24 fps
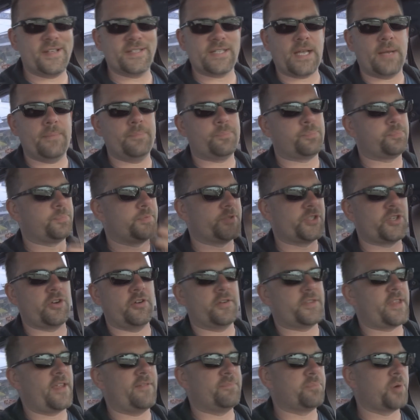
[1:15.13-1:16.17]
Cause I'm
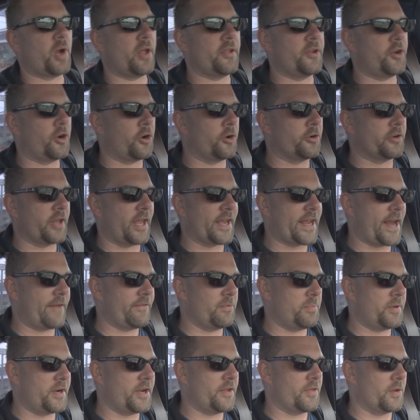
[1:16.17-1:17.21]
sure they've probably heard like
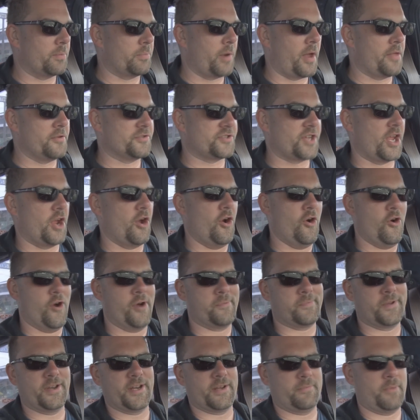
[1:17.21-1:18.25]
everybody and their brother say,
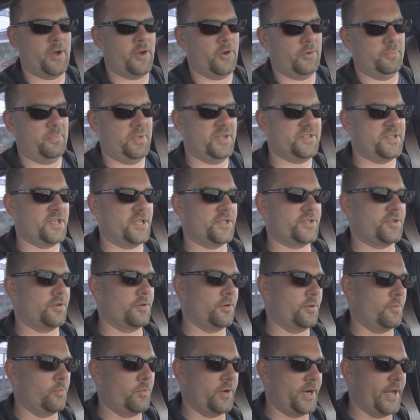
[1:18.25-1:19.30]
oh, I'm getting my own business
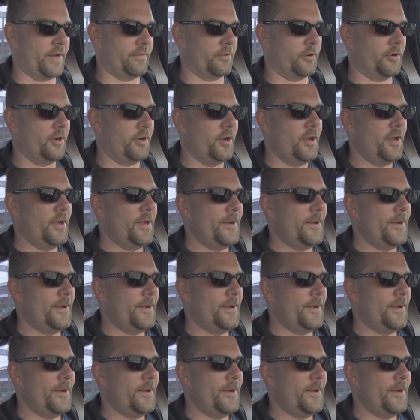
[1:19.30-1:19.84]
or whatever.